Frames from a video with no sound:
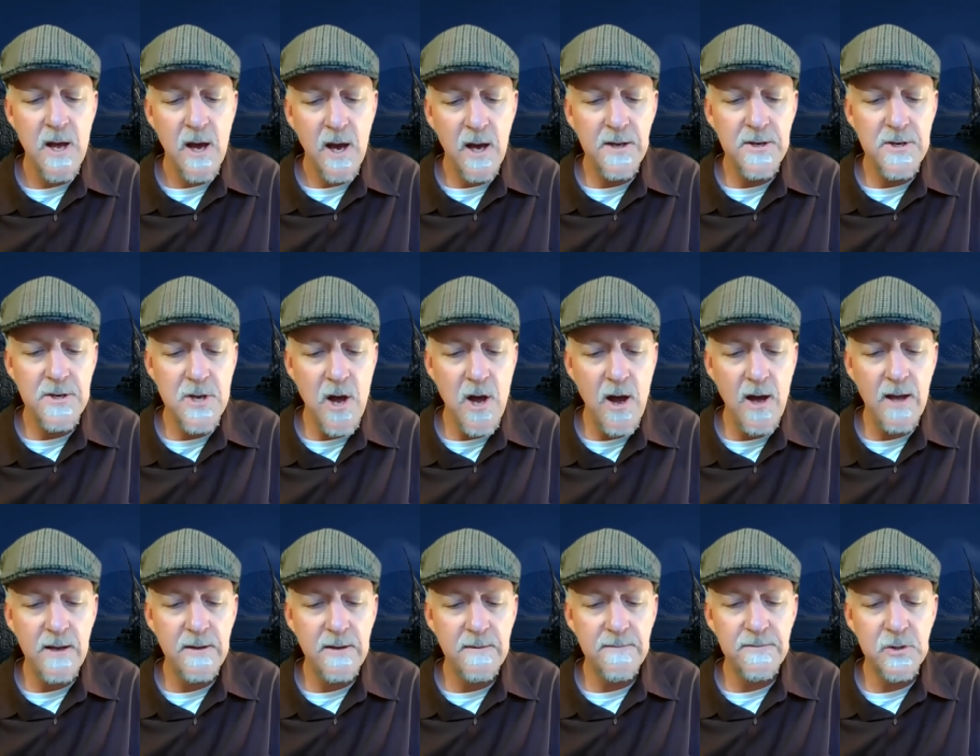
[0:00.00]
A
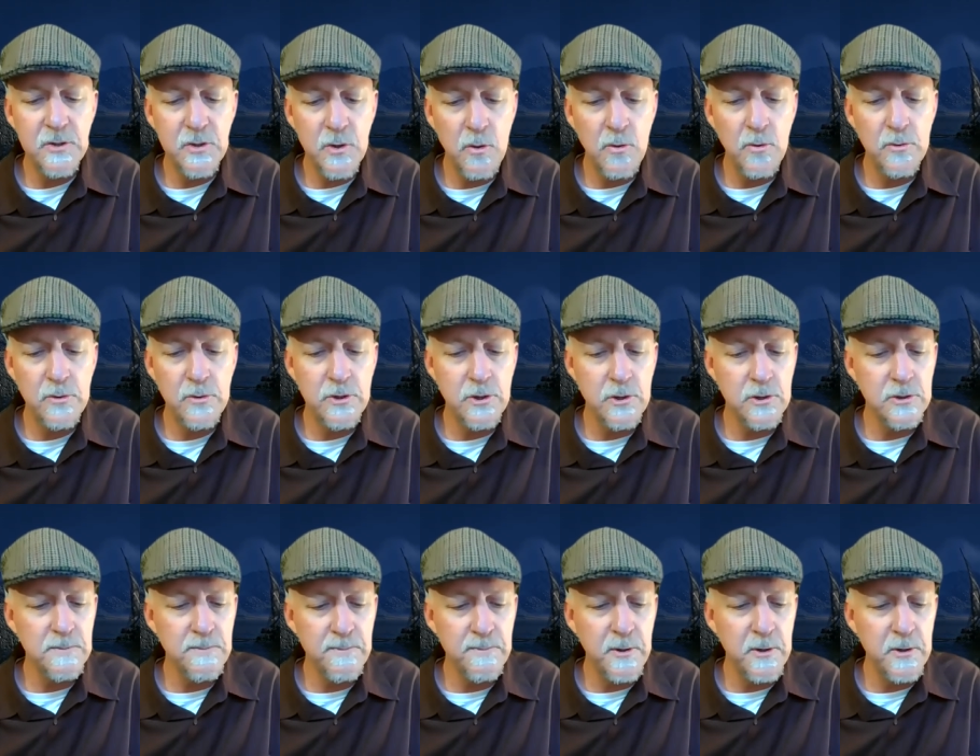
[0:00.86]
knot of
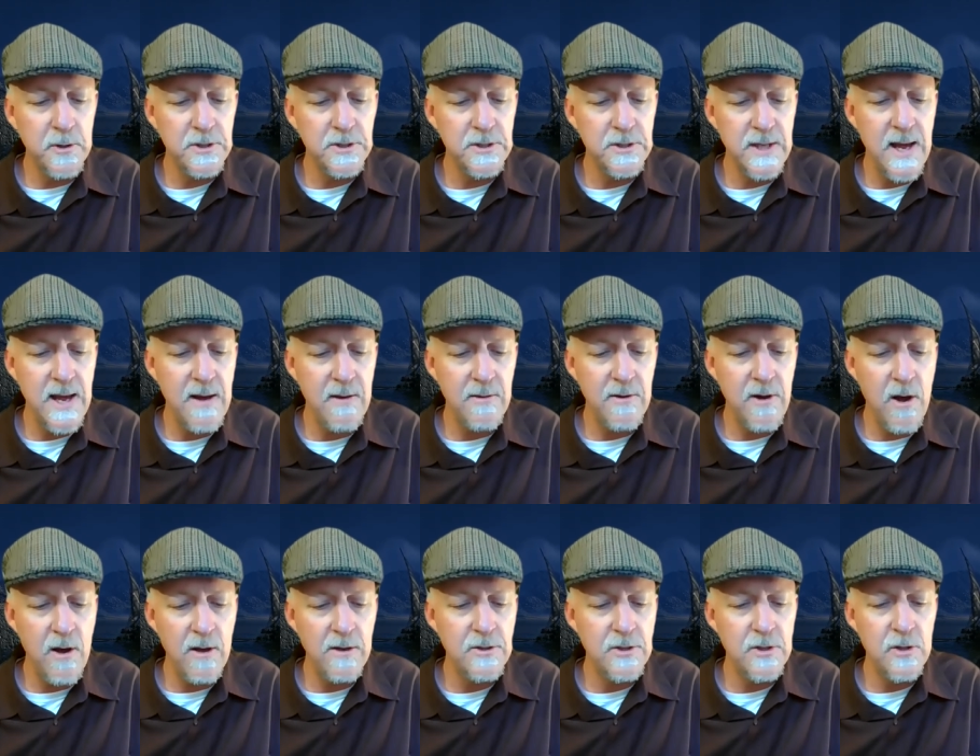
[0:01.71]
soldiers burst out
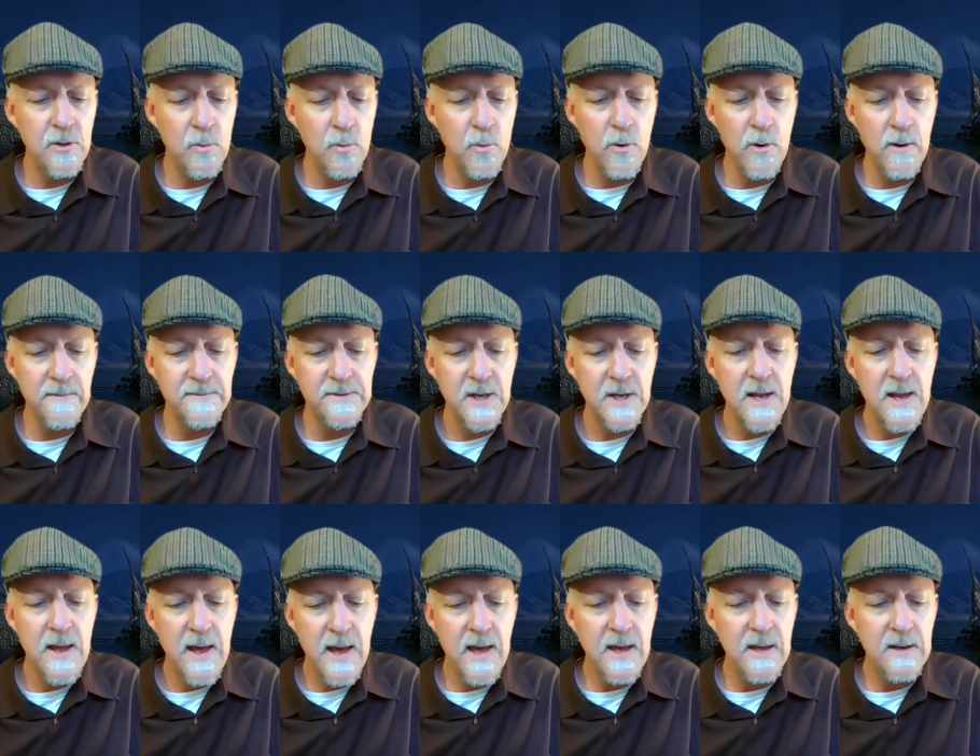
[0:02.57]
onto the wharfs,
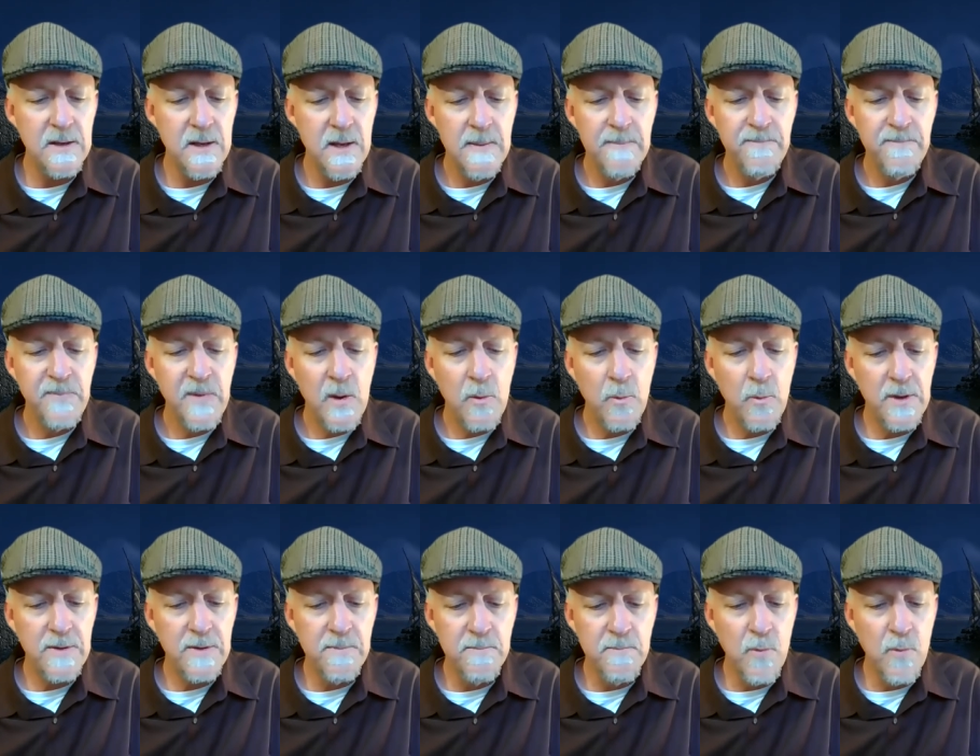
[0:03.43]
and
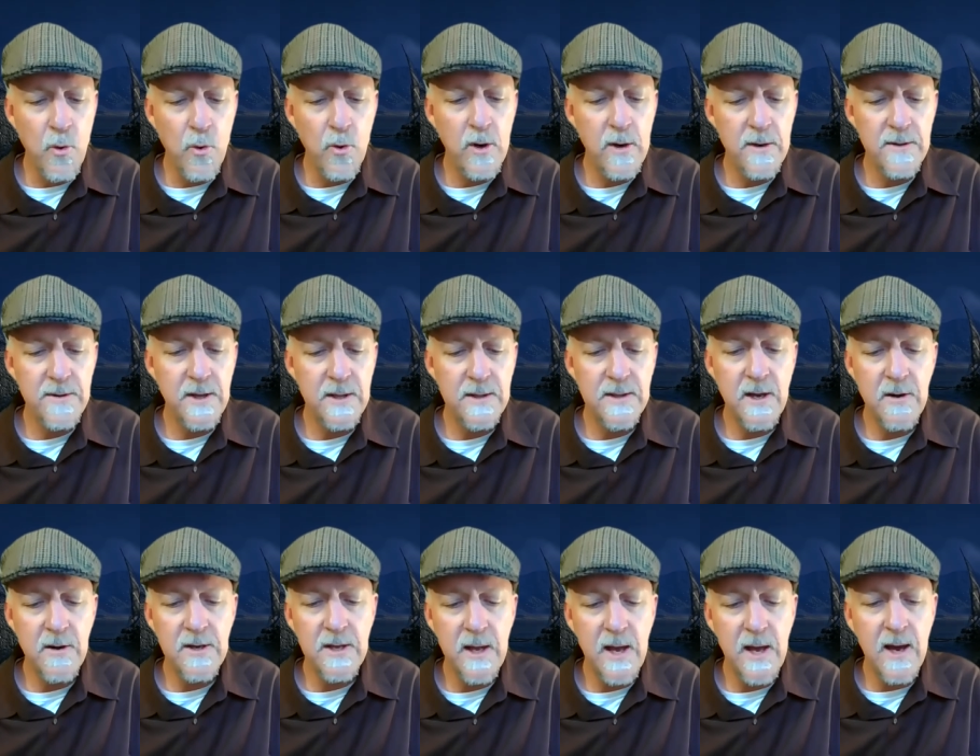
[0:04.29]
with more than
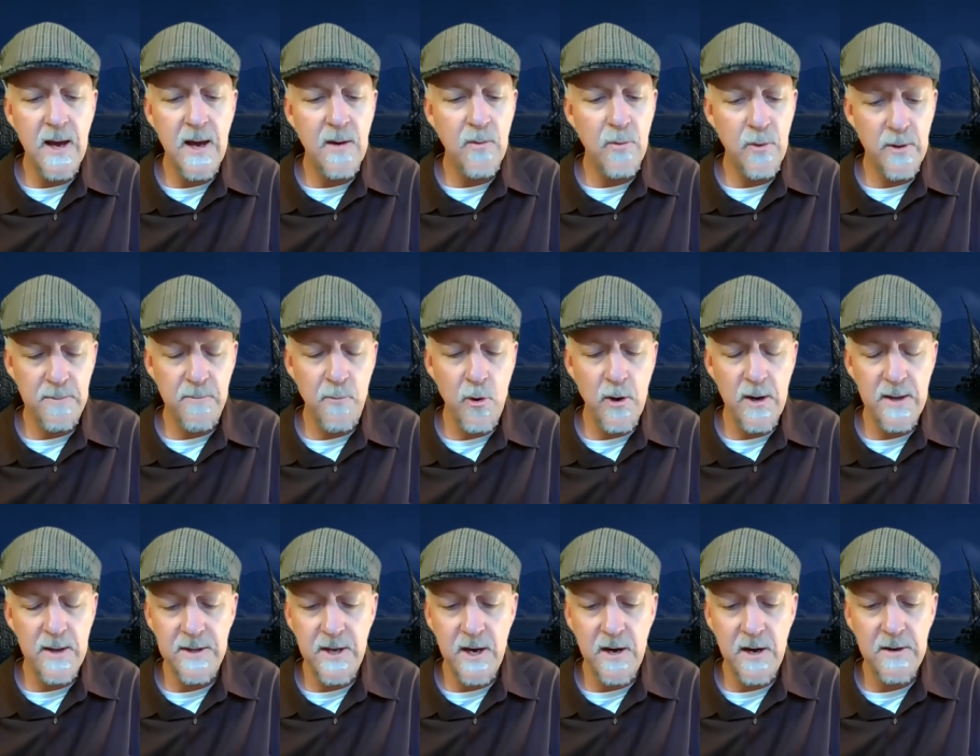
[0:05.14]
their uh, with more
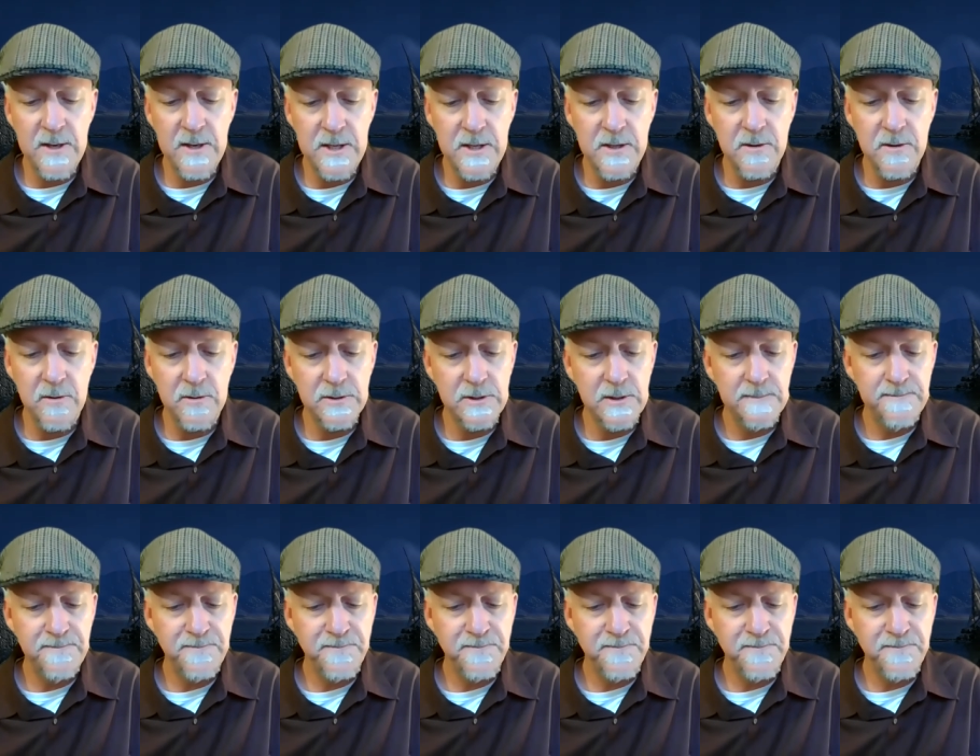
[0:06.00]
at their heels,